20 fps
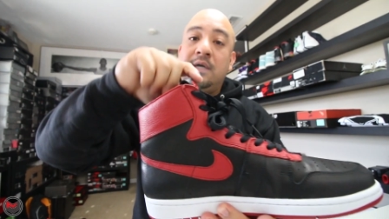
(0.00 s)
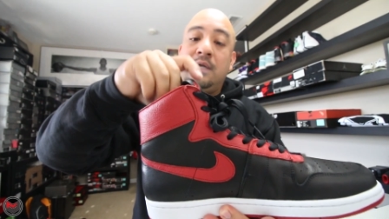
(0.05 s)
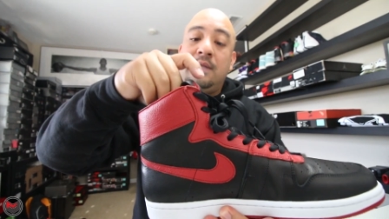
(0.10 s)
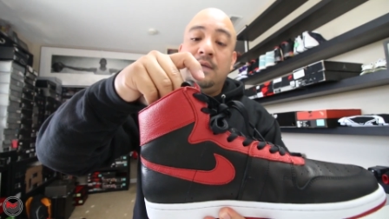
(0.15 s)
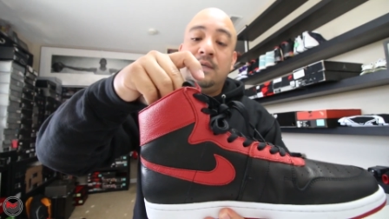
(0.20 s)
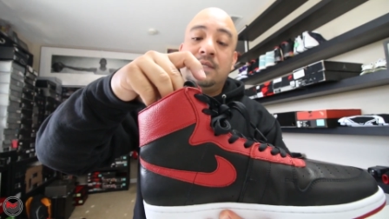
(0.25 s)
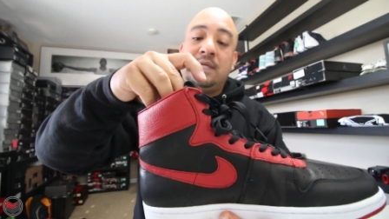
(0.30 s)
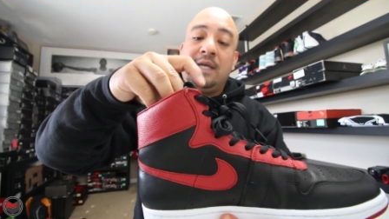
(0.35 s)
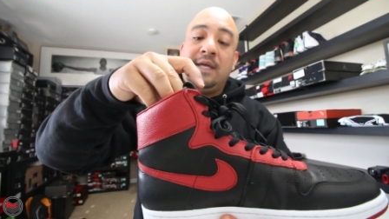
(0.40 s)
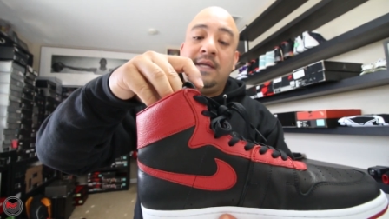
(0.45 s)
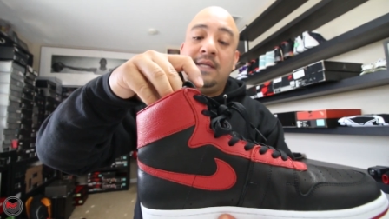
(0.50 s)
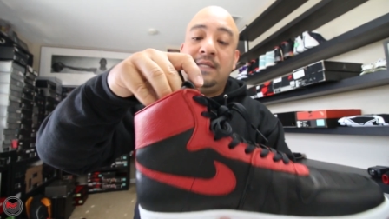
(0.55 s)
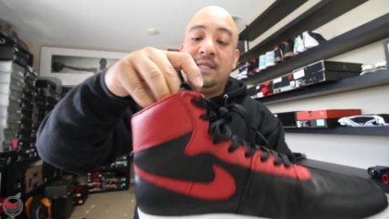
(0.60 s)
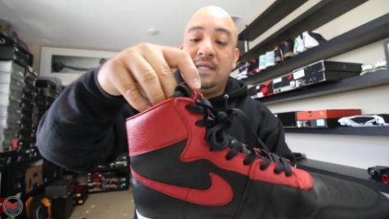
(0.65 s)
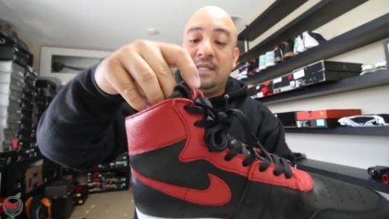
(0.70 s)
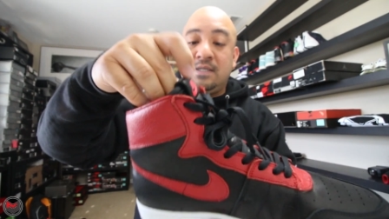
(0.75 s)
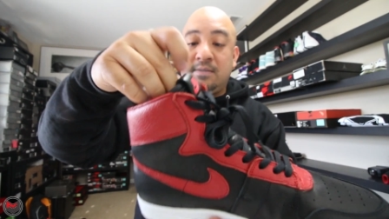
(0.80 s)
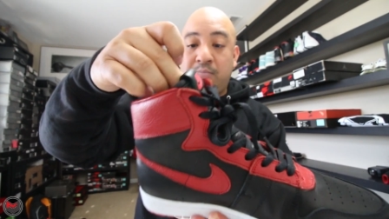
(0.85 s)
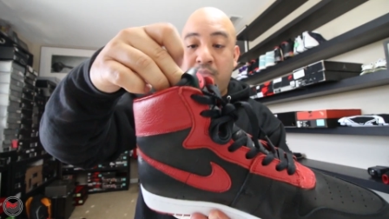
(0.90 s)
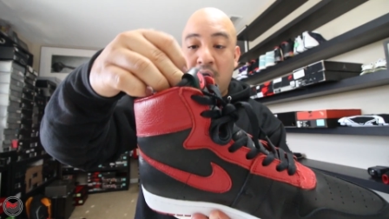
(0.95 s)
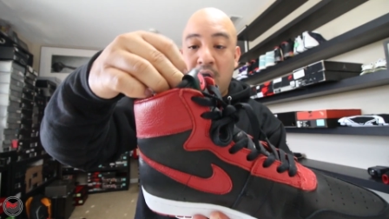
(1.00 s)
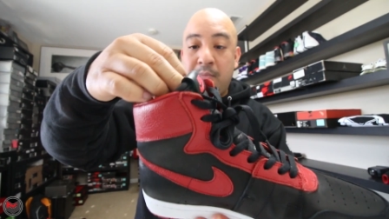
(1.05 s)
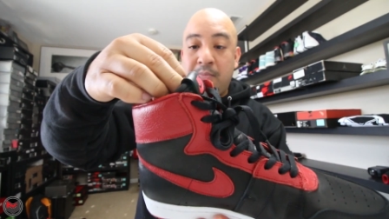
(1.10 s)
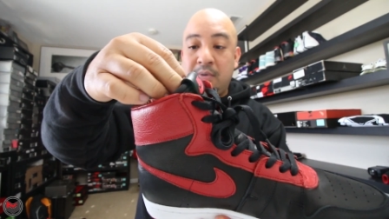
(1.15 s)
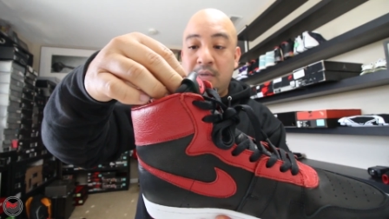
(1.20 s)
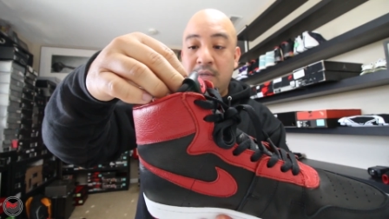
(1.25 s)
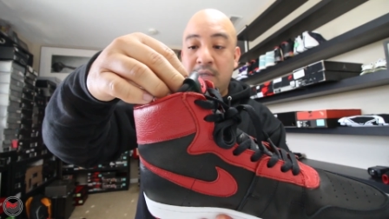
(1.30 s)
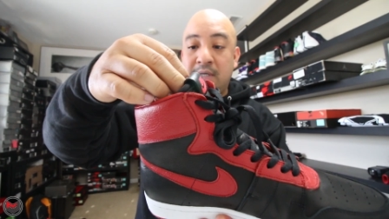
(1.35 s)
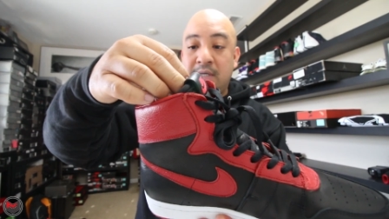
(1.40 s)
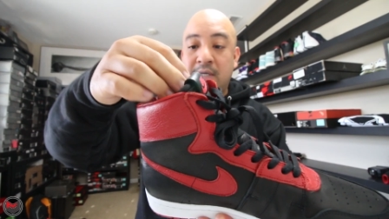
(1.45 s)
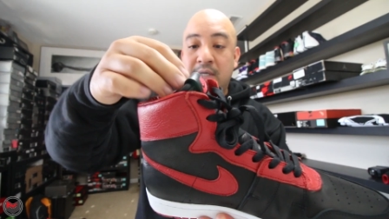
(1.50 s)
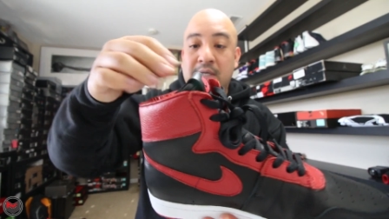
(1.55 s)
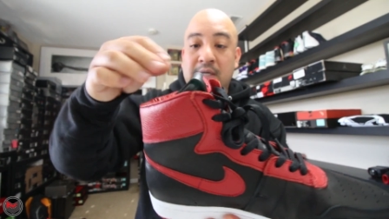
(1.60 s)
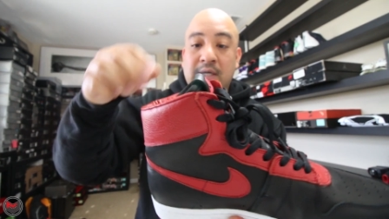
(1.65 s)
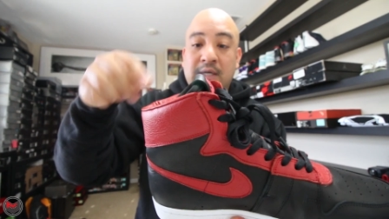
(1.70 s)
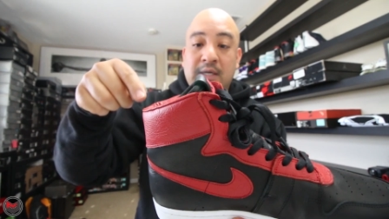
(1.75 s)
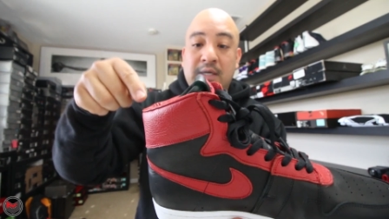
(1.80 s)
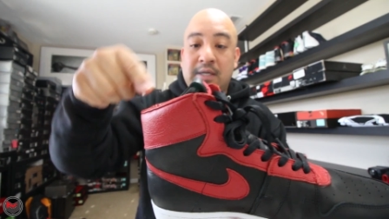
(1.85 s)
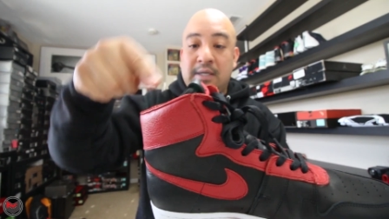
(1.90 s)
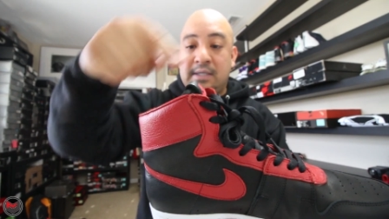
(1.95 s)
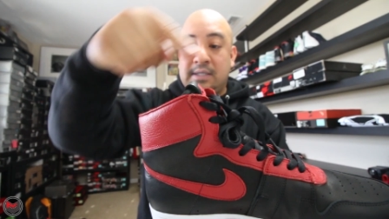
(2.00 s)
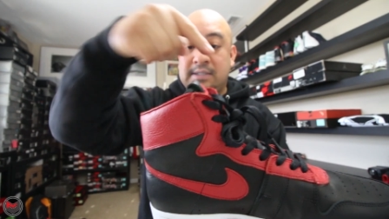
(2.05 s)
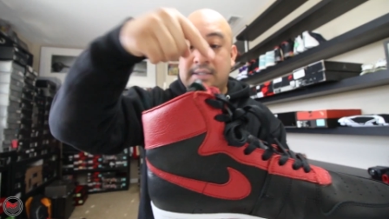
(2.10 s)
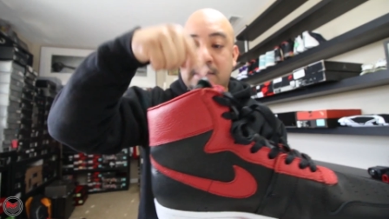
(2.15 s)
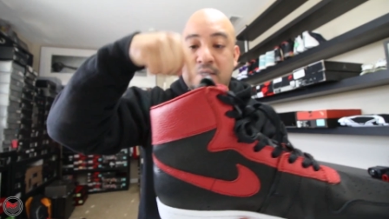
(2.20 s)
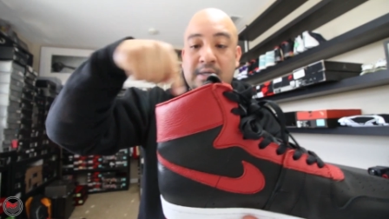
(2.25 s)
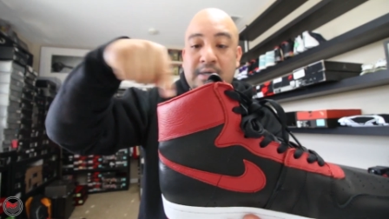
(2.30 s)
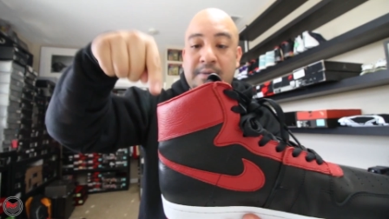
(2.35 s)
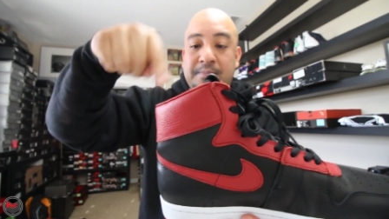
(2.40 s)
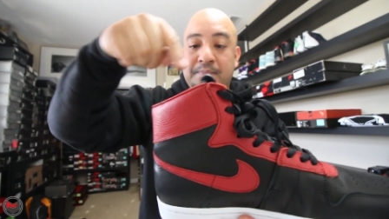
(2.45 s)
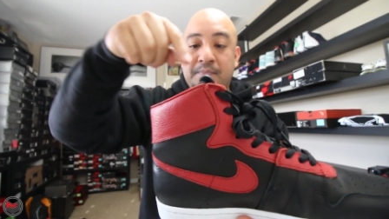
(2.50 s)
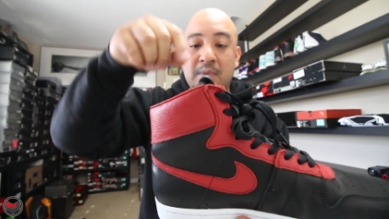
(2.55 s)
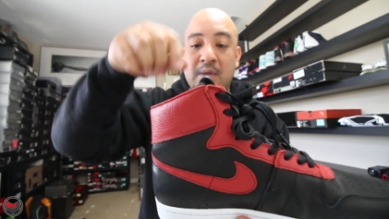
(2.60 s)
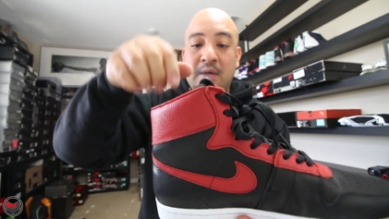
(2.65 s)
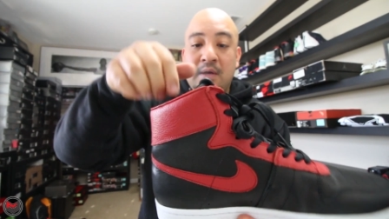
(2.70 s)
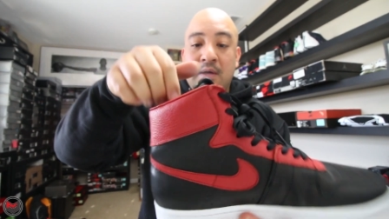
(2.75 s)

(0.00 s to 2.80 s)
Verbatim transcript: It looks like it sits properly, and it's um,